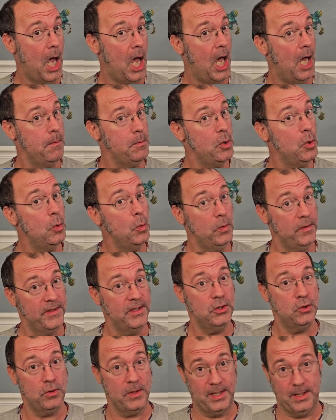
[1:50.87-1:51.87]
I'm going with
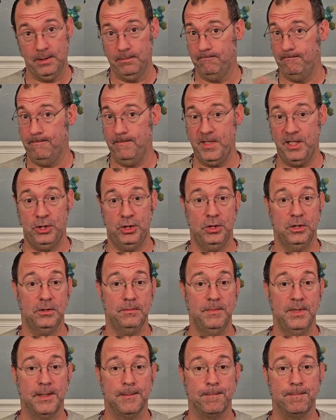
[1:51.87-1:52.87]
the drink. That's
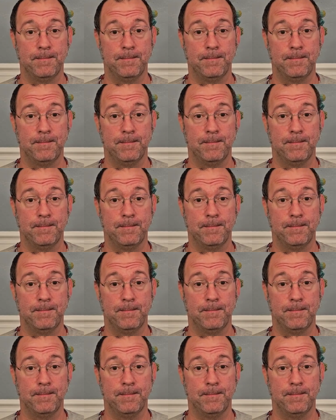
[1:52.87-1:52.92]
just me.